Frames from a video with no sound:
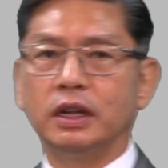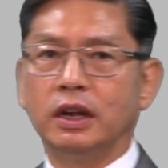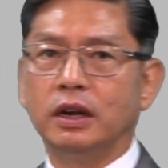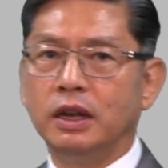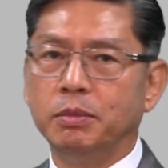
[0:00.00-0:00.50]

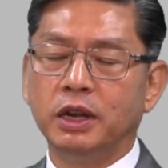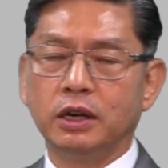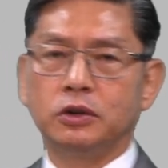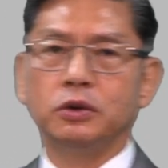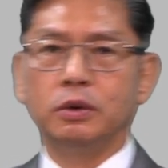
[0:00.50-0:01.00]

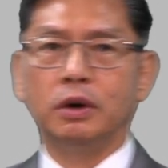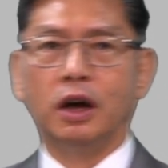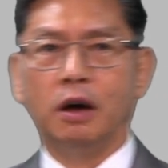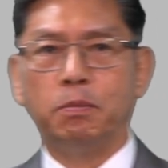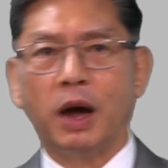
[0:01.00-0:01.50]
limiting to
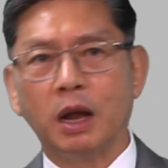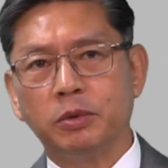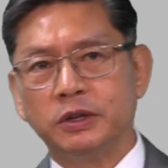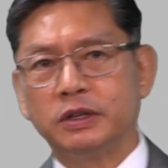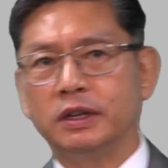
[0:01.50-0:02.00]
a
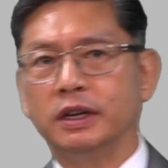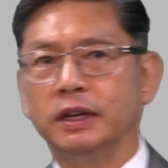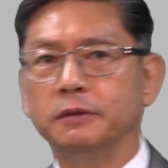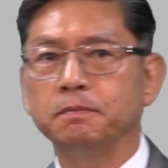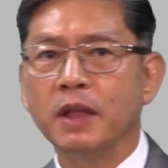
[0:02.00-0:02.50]
Bible study.